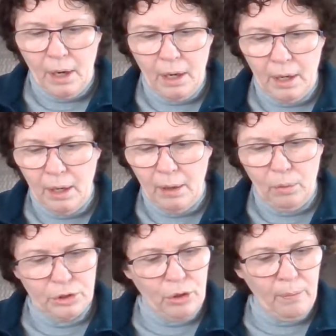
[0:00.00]

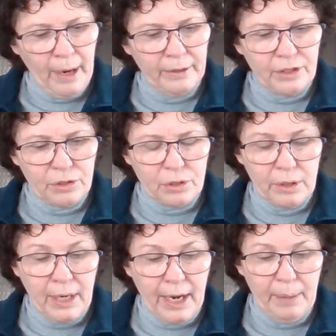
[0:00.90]
So my sister
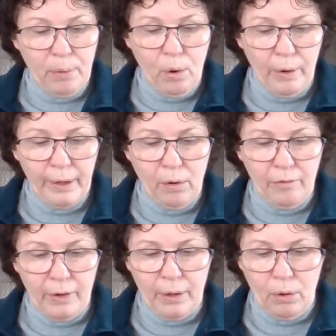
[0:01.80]
and I, poring
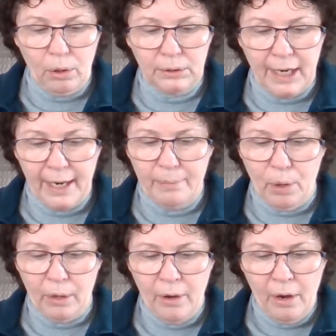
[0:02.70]
over an old
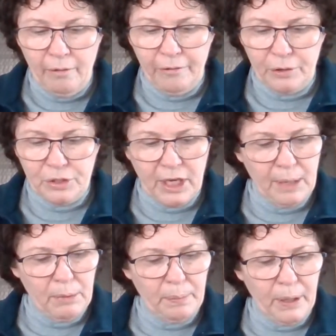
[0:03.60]
guidebook, first
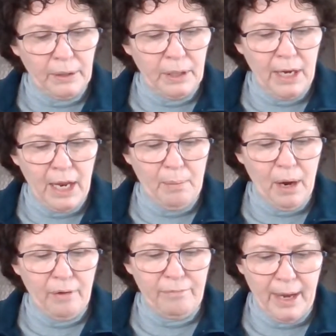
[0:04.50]
came upon the name
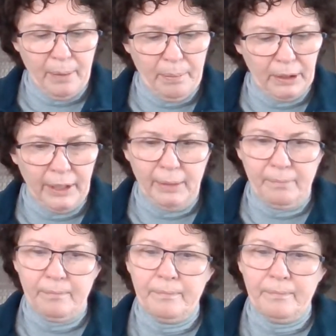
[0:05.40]
of Menabilly.